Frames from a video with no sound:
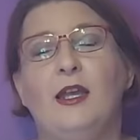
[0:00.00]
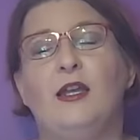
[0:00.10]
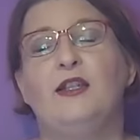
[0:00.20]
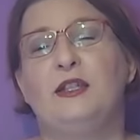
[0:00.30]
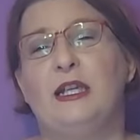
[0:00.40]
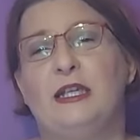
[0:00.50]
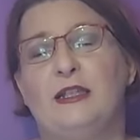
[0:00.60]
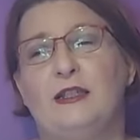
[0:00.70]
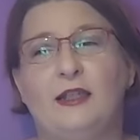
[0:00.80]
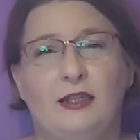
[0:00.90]
It's
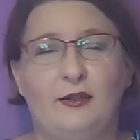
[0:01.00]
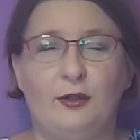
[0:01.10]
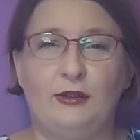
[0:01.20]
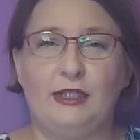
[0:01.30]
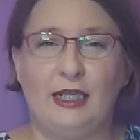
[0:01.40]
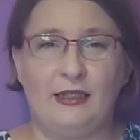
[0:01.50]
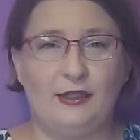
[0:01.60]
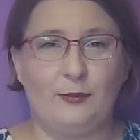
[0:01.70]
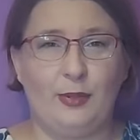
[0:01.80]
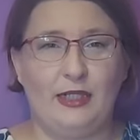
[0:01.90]
just in all the
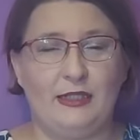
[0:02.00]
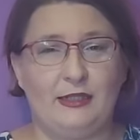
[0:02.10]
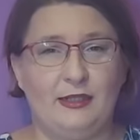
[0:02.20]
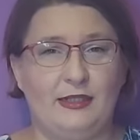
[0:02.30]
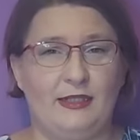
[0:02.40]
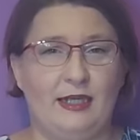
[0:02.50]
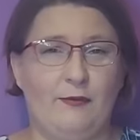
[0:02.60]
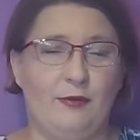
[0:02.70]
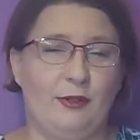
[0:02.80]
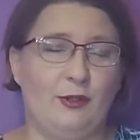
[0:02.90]
other patterns that I
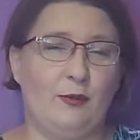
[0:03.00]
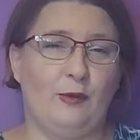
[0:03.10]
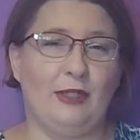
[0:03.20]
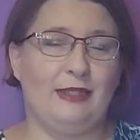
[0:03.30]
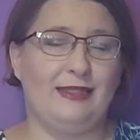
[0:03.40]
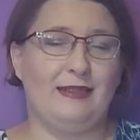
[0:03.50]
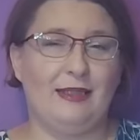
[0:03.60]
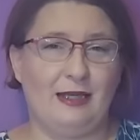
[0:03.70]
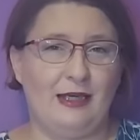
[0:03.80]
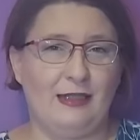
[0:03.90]
was sewing that
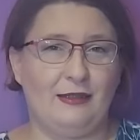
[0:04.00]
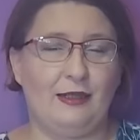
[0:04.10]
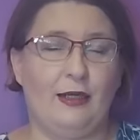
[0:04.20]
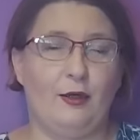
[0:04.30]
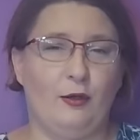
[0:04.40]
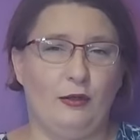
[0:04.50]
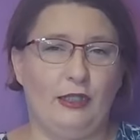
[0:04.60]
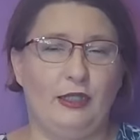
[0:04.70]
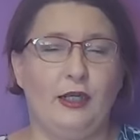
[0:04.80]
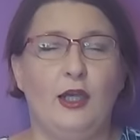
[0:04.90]
had a
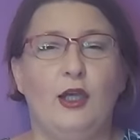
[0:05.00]
collar,